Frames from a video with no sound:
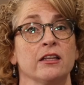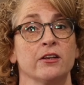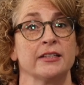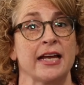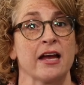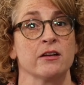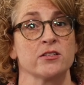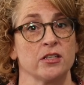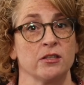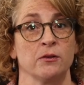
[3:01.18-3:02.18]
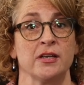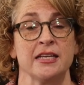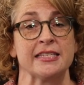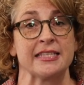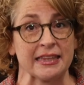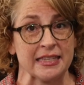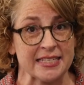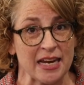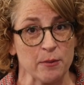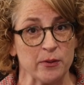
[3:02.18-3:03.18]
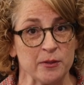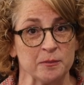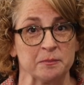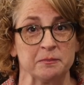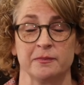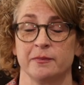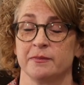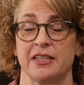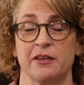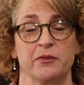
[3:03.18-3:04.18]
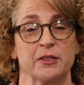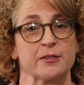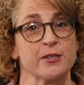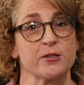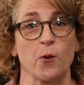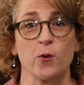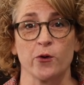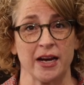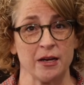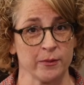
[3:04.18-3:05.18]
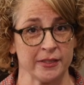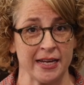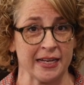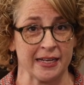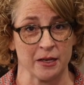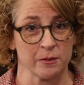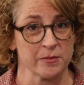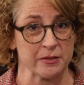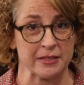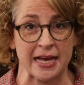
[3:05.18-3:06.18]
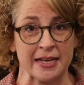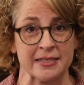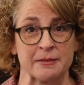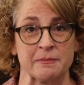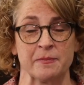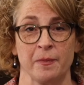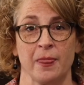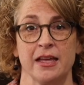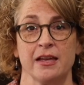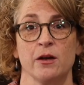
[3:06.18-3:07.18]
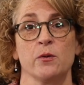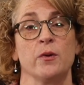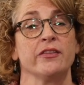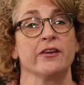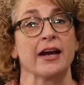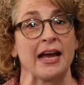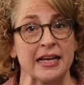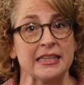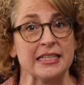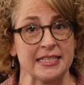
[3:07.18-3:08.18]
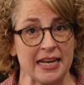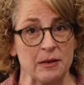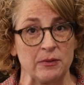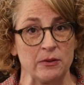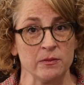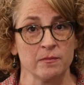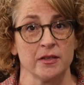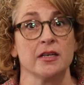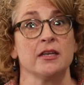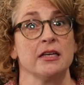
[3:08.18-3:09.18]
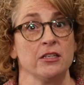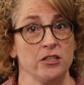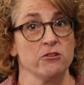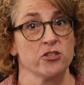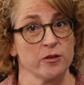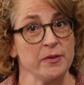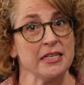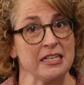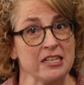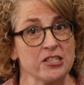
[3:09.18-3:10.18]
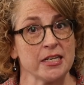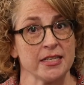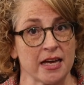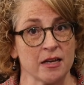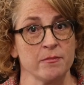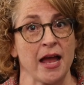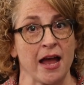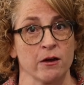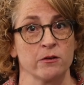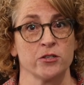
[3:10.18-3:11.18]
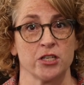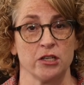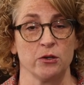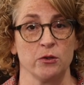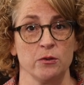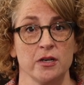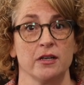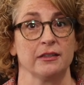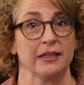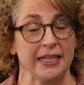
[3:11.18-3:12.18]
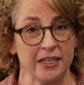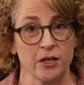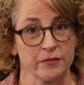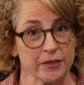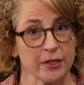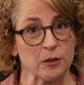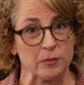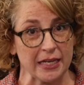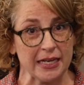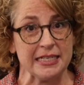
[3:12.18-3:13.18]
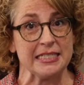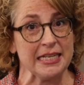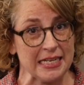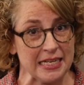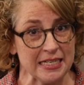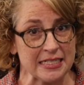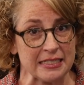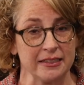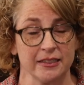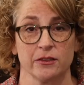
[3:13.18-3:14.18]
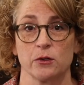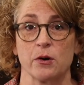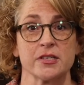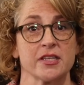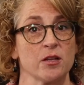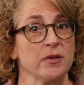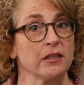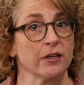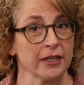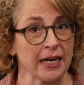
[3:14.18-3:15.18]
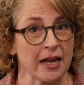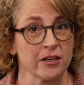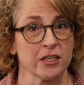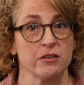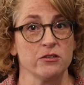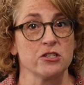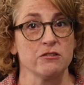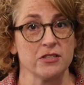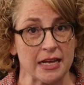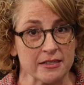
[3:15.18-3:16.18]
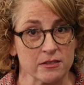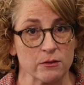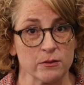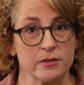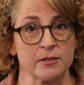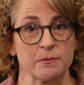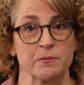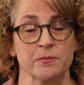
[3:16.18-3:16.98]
learn how to set the table. They feel so great when they can help do that. When they're at the table, you should be teaching them how to lean over their plate to eat. Of course, they'll be learning how to use utensils.